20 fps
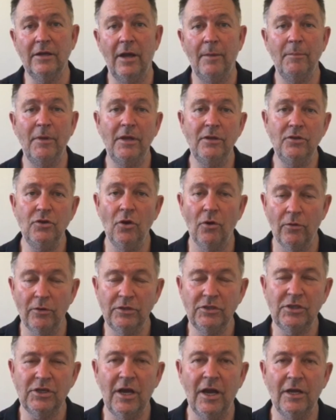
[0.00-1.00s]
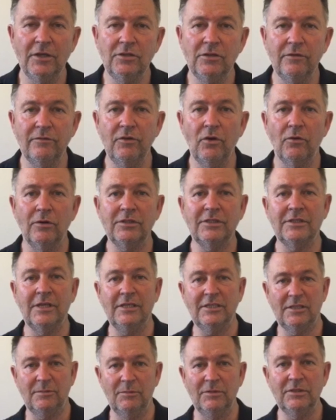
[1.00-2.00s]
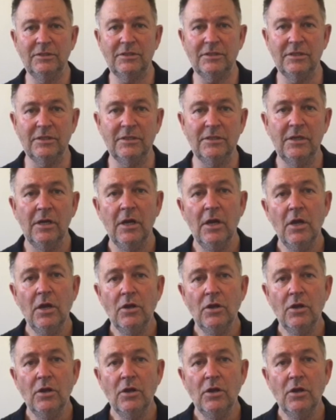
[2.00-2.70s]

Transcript: I mean, you're in charge of your assessments and